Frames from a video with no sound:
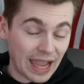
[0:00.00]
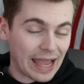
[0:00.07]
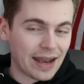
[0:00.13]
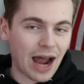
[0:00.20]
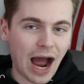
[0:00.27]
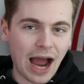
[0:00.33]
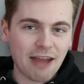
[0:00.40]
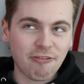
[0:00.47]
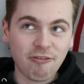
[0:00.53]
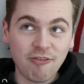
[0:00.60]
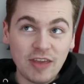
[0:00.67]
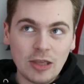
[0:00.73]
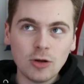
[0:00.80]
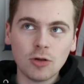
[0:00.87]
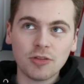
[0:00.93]
and I
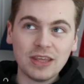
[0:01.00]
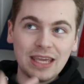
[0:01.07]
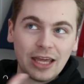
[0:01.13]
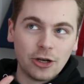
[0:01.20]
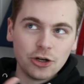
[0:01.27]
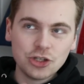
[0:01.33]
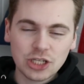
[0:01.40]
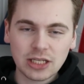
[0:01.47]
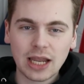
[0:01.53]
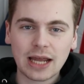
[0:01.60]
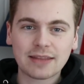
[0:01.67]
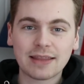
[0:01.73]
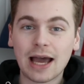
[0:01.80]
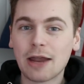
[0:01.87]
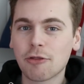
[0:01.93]
feel the energy
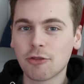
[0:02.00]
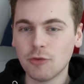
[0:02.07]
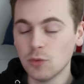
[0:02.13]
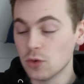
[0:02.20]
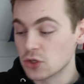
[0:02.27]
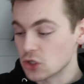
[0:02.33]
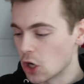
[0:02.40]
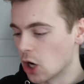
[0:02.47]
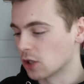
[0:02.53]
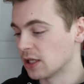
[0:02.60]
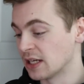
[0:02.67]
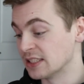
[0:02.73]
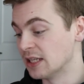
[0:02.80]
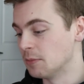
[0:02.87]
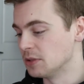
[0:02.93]
like that through a song
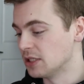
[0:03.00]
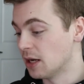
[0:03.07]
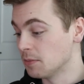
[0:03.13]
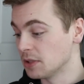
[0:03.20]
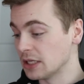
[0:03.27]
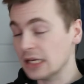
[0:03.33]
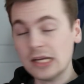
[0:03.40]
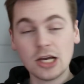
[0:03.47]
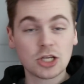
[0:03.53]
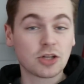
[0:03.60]
like Dumdy Dumdy.